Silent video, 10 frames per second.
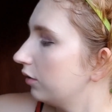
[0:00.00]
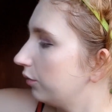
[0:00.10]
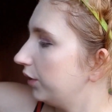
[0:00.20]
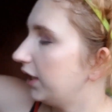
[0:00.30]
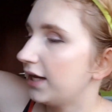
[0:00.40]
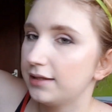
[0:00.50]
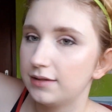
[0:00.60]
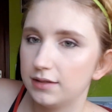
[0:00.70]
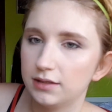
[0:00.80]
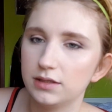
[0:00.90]
We
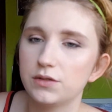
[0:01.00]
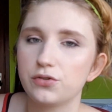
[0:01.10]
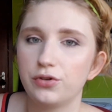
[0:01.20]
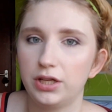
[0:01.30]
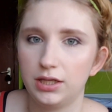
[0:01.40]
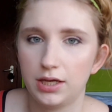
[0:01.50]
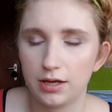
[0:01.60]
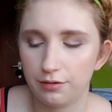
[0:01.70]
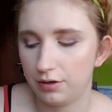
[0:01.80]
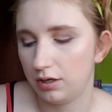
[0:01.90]
got the straightening
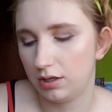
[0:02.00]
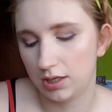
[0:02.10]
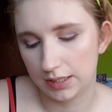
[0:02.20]
iron.